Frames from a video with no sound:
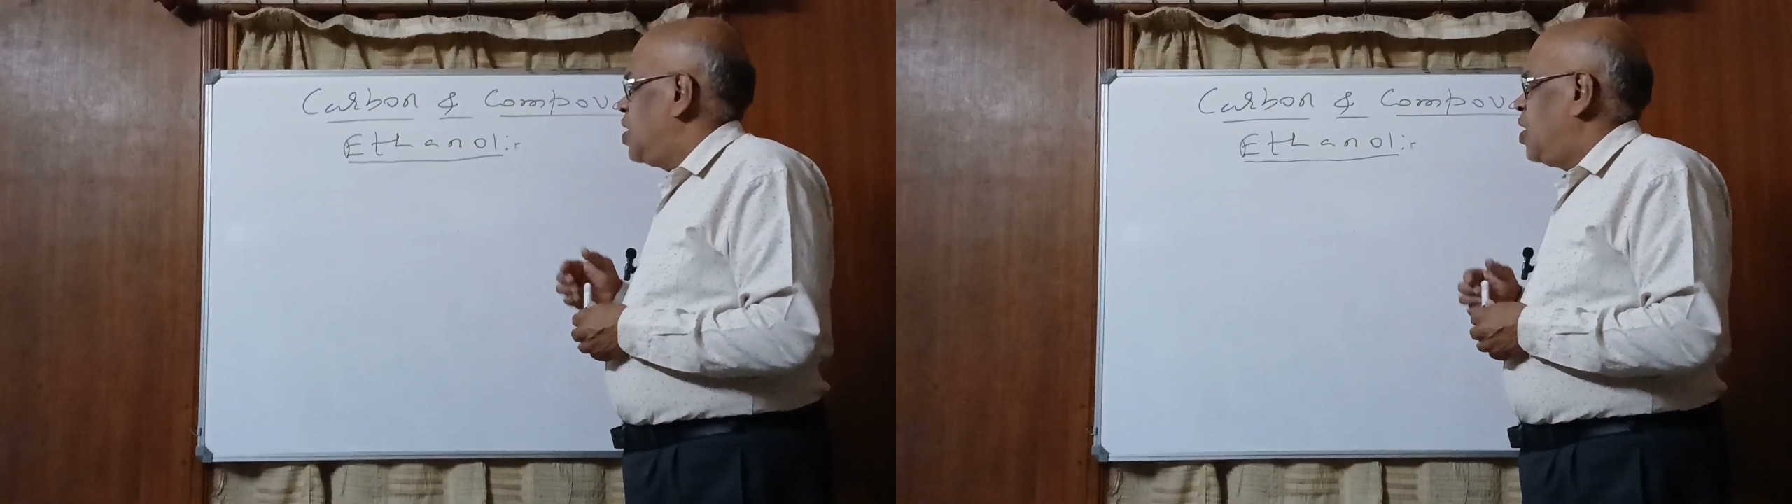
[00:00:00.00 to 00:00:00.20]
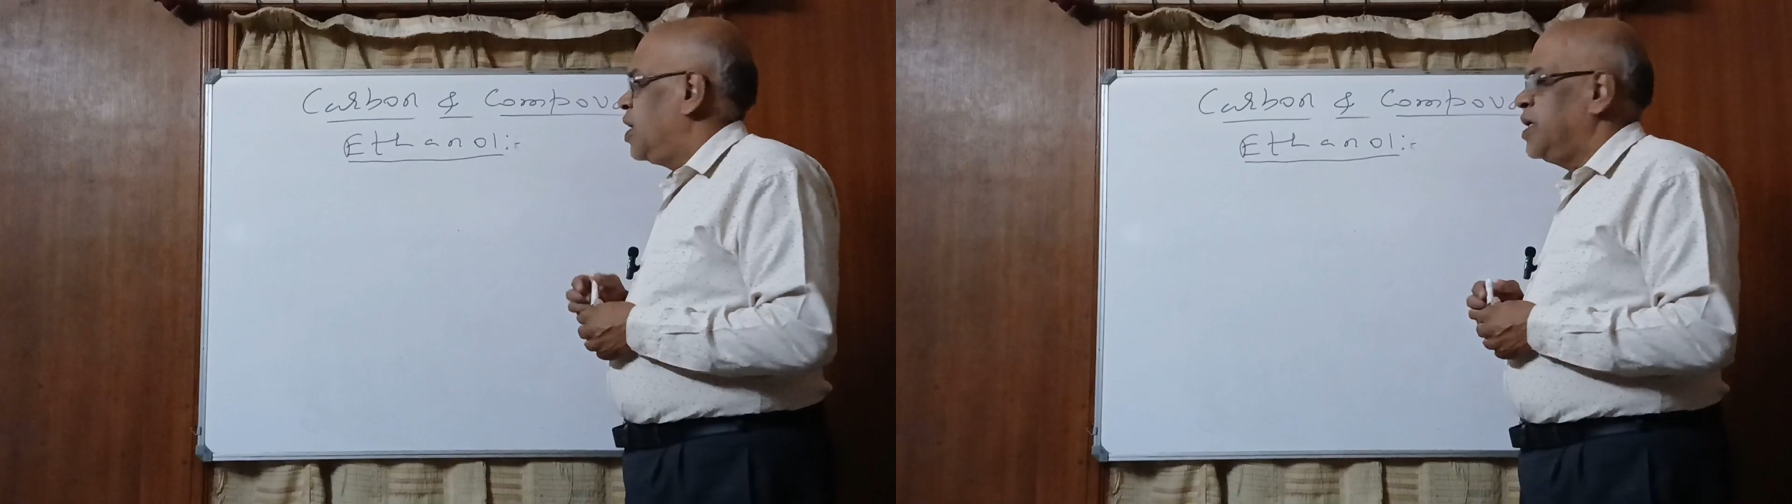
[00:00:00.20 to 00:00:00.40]

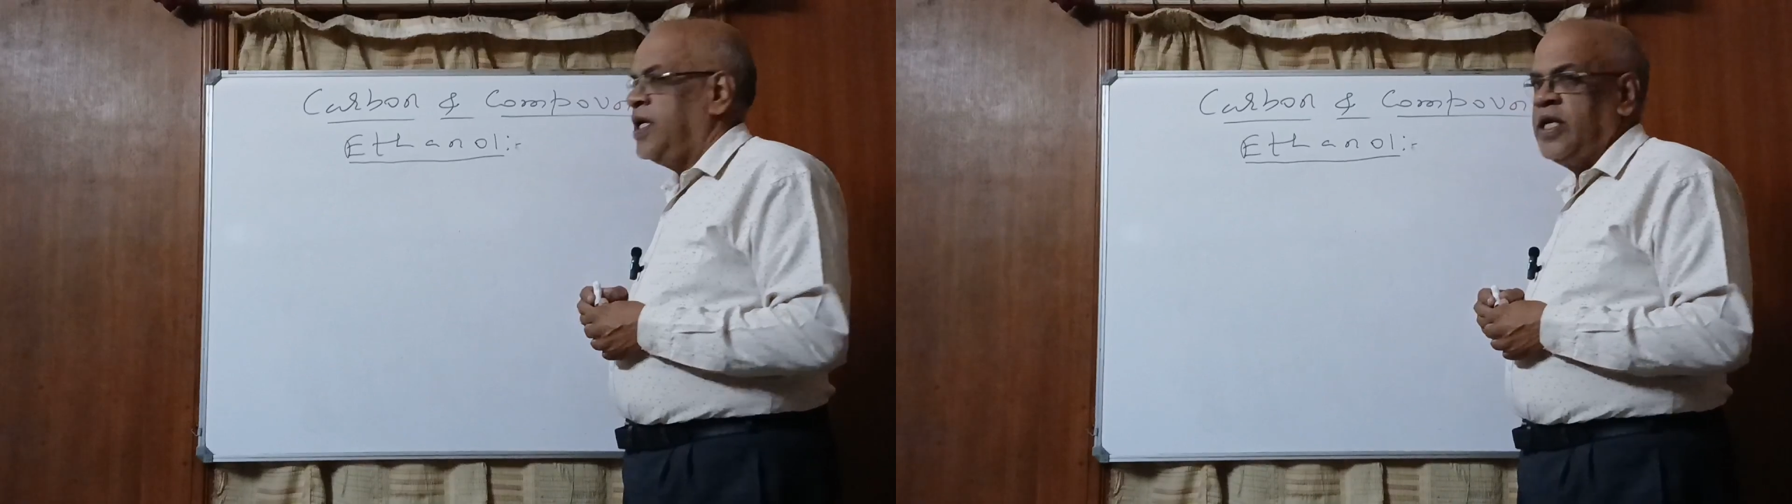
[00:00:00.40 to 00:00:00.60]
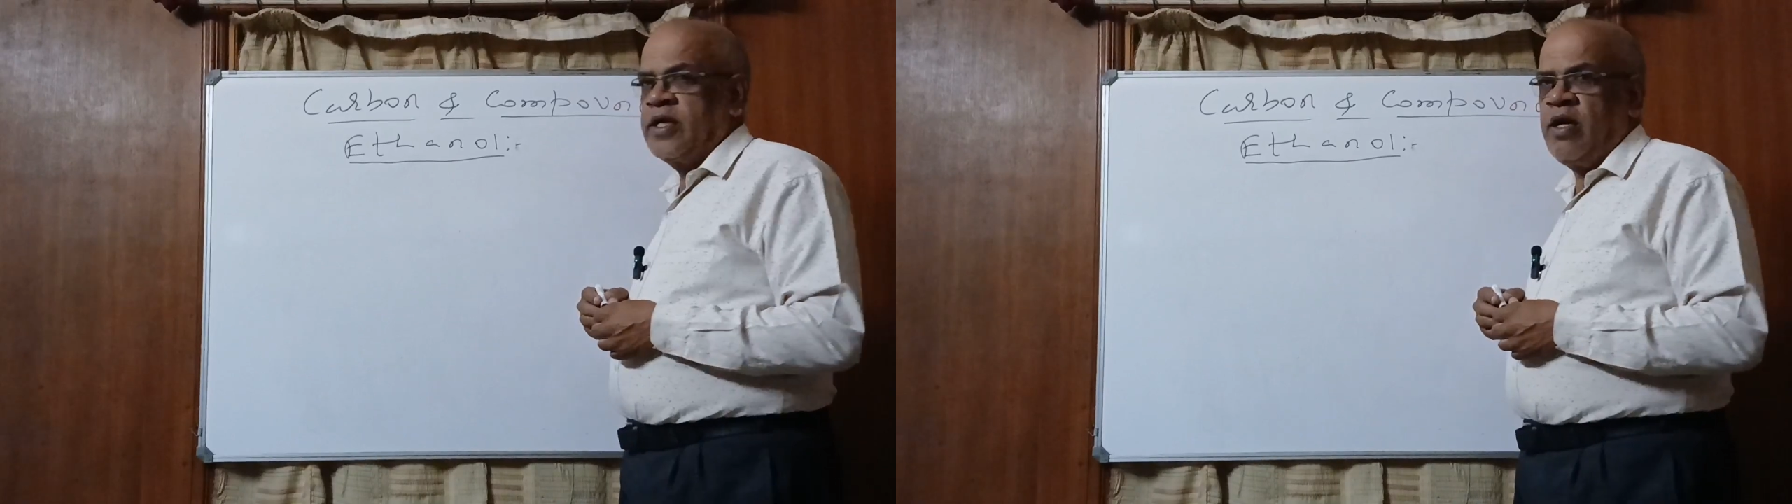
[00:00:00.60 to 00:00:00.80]

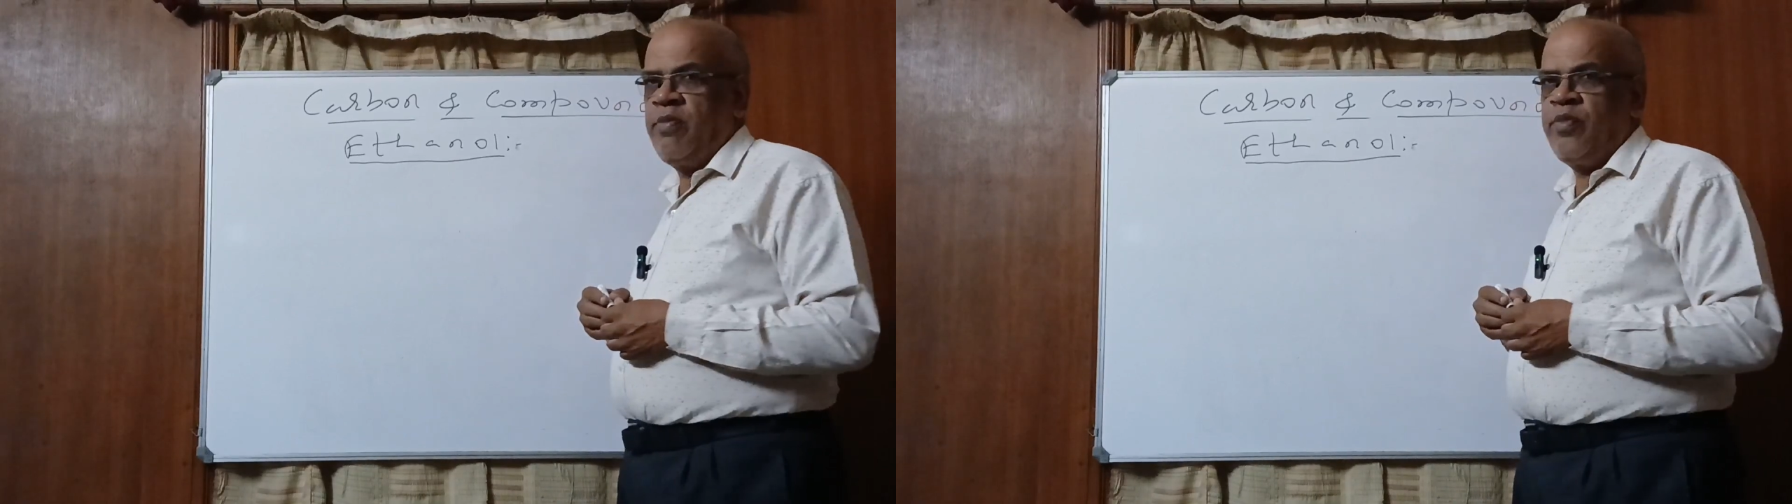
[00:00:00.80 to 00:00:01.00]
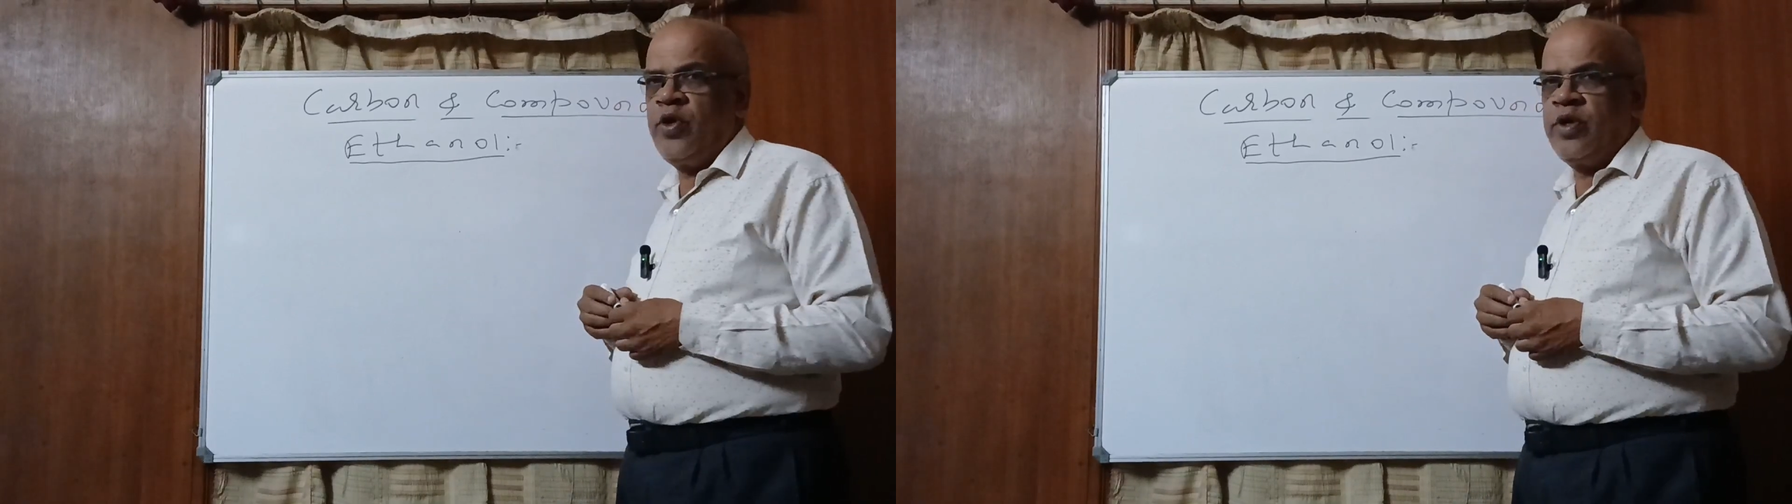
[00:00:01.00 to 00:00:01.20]
organic
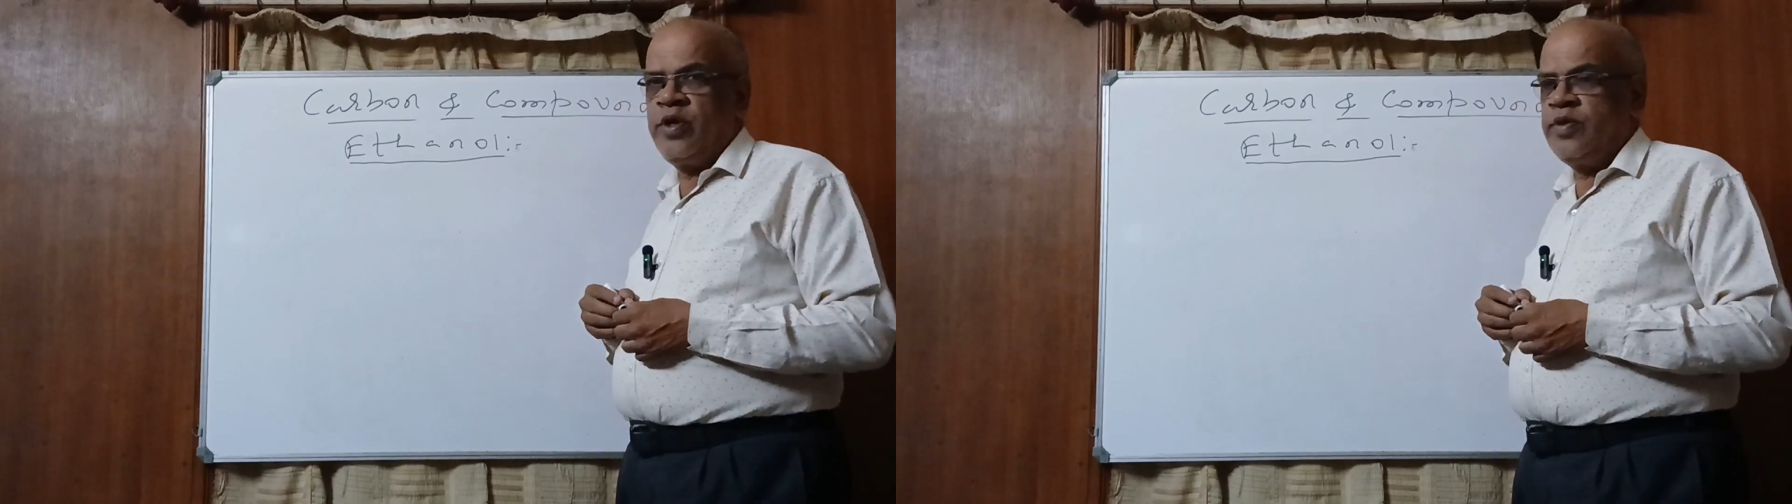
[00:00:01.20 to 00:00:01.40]
compound.